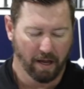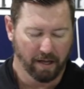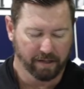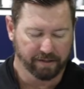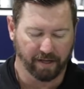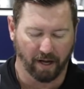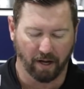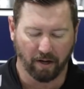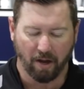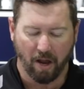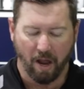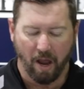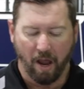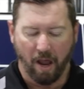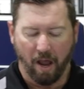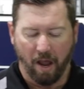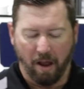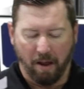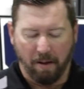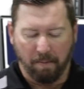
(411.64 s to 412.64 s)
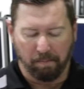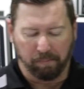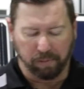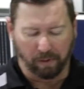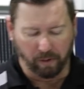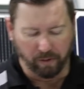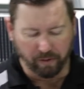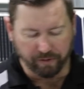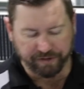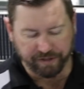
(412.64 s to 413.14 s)
So
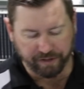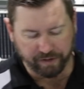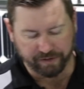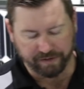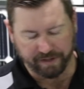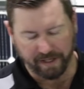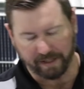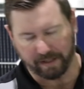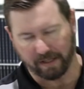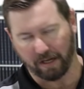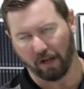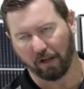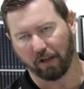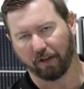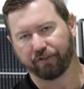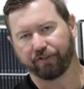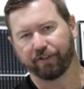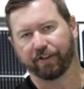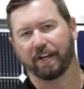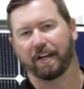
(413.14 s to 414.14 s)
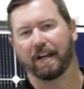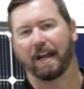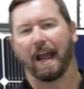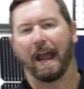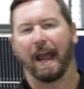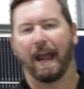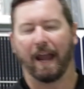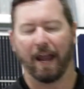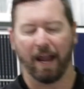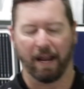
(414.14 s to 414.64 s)
Bluetooth technology
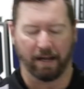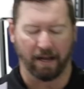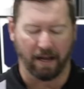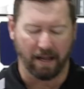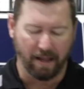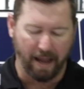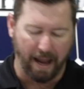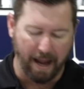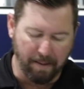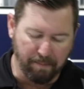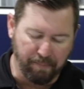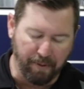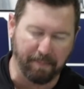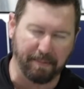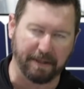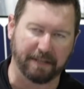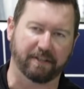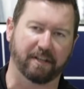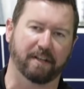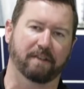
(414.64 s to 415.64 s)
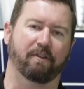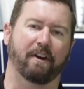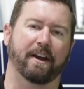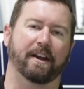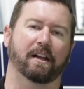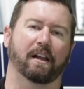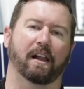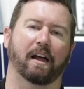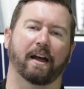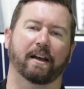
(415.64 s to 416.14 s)
and Mppt
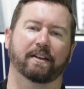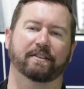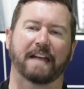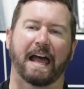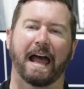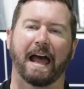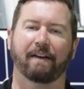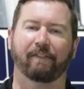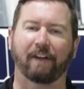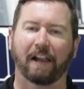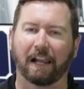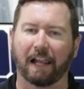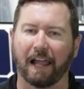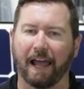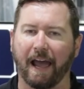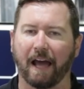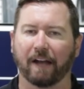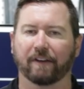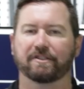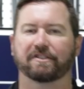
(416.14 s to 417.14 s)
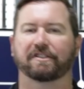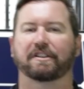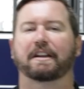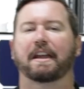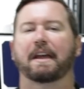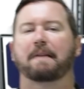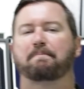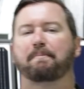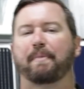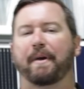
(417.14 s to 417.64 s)
regulators have allowed us to
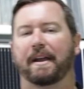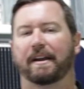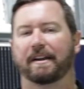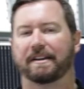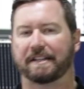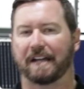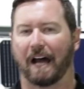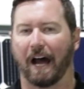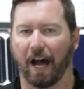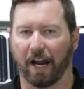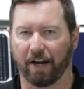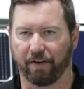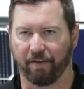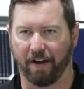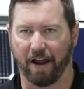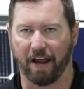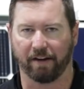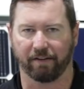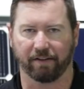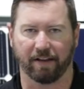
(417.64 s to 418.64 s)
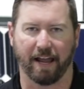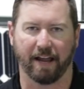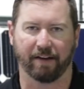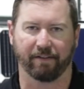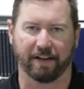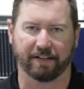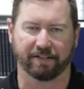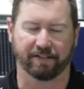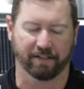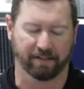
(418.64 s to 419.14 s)
get better data out of
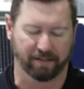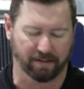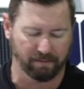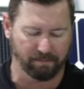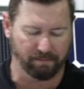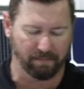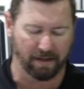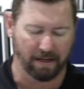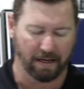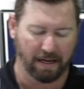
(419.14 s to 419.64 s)
our system.